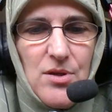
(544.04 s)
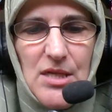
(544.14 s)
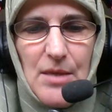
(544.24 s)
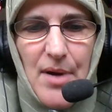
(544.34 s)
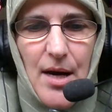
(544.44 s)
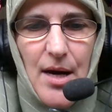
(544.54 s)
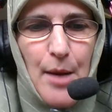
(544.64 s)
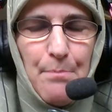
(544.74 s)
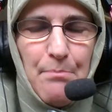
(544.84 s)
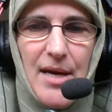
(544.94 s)
about
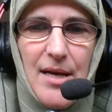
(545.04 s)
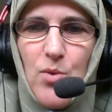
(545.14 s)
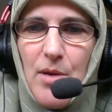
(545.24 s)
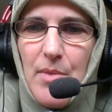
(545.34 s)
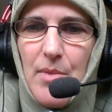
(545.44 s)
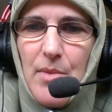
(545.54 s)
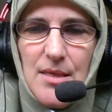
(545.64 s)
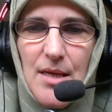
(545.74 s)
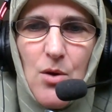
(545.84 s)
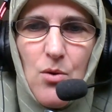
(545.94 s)
men and women as
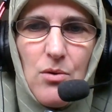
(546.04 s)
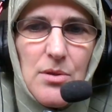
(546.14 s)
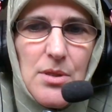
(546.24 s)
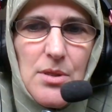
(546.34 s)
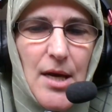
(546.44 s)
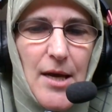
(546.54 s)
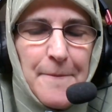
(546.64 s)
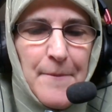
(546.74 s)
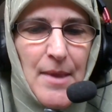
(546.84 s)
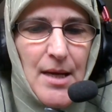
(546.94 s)
equals,
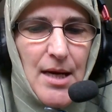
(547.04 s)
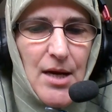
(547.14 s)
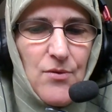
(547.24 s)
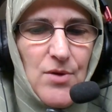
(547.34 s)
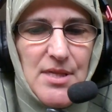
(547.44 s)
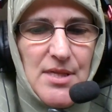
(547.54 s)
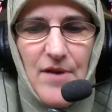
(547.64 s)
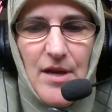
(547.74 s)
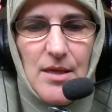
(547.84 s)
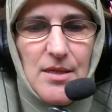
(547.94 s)

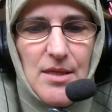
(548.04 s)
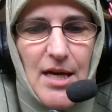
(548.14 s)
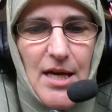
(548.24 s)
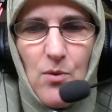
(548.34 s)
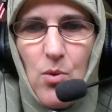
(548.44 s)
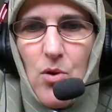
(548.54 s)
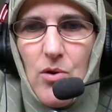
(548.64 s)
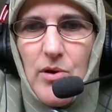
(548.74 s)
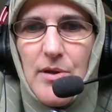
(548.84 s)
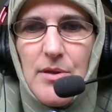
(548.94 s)
receiving the same
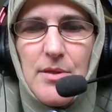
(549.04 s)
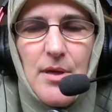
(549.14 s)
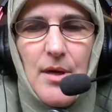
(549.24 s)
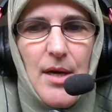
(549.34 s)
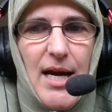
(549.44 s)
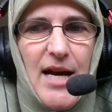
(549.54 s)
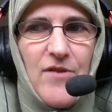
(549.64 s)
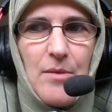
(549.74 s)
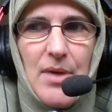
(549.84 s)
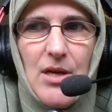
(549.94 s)
rewards,
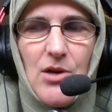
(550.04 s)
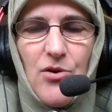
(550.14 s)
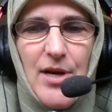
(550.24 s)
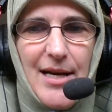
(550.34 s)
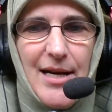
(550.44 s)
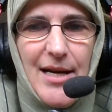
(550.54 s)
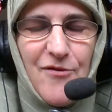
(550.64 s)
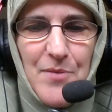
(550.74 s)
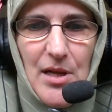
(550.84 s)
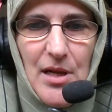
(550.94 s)
having been created
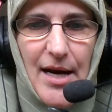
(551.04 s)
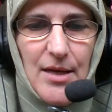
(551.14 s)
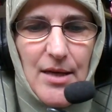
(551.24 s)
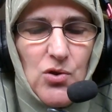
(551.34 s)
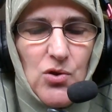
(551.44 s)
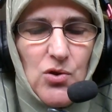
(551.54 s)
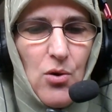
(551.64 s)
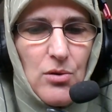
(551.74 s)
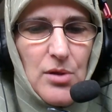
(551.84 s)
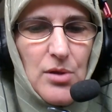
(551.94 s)
from the like
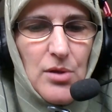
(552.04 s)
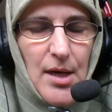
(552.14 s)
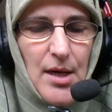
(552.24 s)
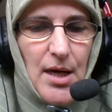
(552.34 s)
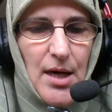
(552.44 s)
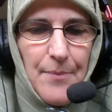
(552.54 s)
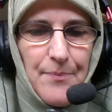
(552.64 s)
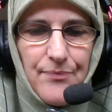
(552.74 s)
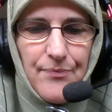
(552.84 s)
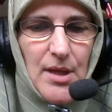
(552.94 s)
soul.
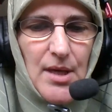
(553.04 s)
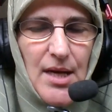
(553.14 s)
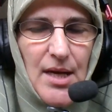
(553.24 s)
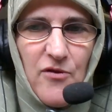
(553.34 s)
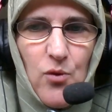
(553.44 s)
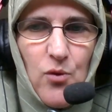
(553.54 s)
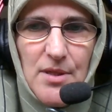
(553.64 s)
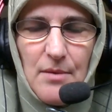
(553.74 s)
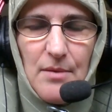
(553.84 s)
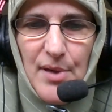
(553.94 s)
Eve
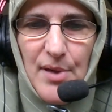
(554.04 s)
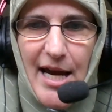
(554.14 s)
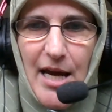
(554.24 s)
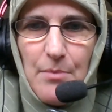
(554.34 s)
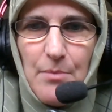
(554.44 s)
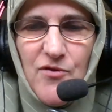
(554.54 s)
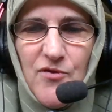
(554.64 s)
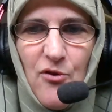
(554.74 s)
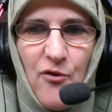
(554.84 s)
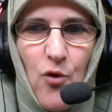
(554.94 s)
wasn't blamed for
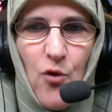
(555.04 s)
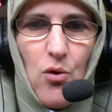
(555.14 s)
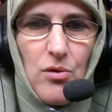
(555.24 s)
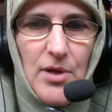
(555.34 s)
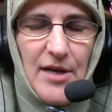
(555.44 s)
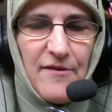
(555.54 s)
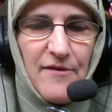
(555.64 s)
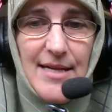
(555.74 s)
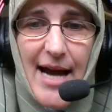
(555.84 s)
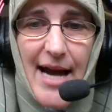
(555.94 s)
the fall. In
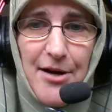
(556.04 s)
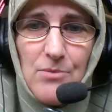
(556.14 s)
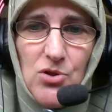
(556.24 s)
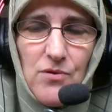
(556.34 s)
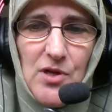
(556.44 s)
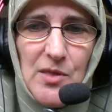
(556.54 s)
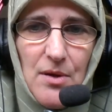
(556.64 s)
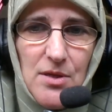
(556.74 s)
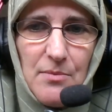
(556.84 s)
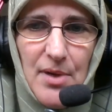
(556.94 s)
fact, Adam took
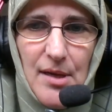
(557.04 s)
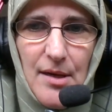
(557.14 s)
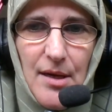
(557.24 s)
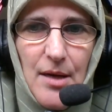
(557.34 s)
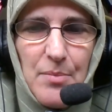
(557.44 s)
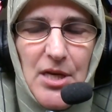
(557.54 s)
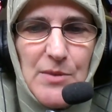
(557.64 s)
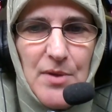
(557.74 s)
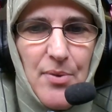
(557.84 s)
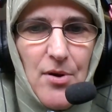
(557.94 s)
responsibility, peace
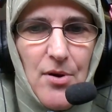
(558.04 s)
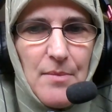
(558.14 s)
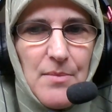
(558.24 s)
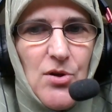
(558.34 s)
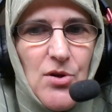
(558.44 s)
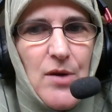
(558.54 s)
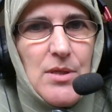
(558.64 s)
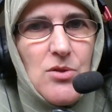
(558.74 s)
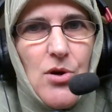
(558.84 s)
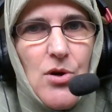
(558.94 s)
be upon him. So there
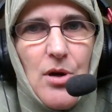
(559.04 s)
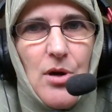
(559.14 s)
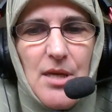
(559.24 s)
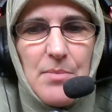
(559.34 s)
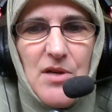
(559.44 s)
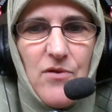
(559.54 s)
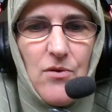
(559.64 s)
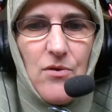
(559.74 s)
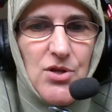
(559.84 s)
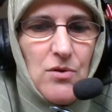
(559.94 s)
was no concept of
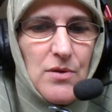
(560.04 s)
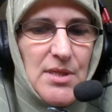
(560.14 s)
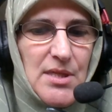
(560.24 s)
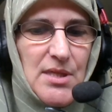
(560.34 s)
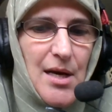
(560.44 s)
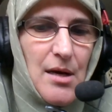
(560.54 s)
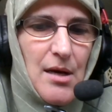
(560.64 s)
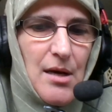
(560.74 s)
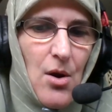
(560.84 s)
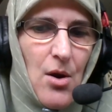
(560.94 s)
original
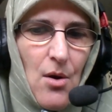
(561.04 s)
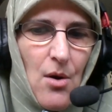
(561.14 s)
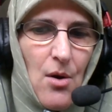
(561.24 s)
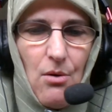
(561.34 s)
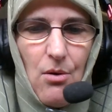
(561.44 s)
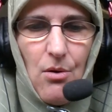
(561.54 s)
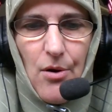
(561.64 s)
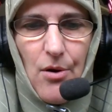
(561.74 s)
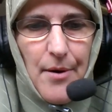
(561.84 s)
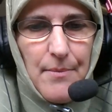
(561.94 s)
sin
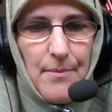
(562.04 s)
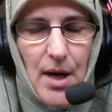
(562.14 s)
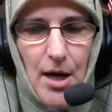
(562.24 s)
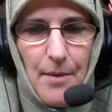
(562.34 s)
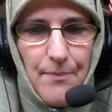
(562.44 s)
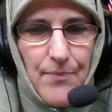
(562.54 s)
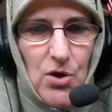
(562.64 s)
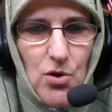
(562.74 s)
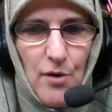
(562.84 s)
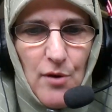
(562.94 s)
or,
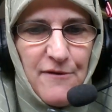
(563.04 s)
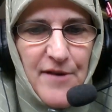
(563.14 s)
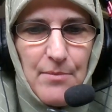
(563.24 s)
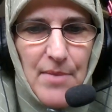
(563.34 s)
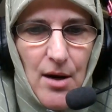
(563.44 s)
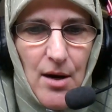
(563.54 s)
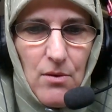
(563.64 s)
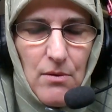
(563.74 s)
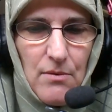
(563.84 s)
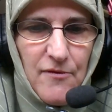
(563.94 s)

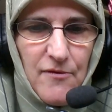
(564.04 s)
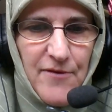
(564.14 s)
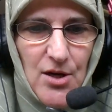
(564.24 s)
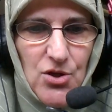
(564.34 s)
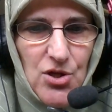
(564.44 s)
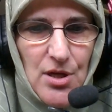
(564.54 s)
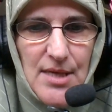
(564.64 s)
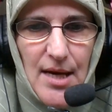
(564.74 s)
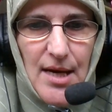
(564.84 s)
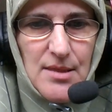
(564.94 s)
female functions
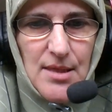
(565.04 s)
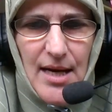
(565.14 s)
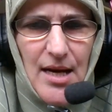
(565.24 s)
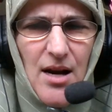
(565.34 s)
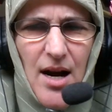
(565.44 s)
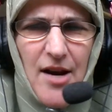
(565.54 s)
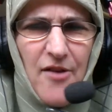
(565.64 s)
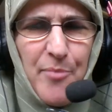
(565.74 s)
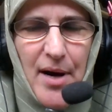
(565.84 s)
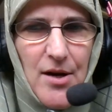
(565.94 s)
as any kind
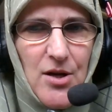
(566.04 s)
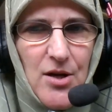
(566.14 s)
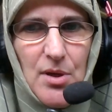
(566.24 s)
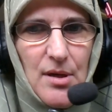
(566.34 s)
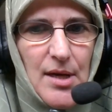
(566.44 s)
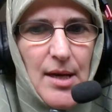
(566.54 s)
of punishment.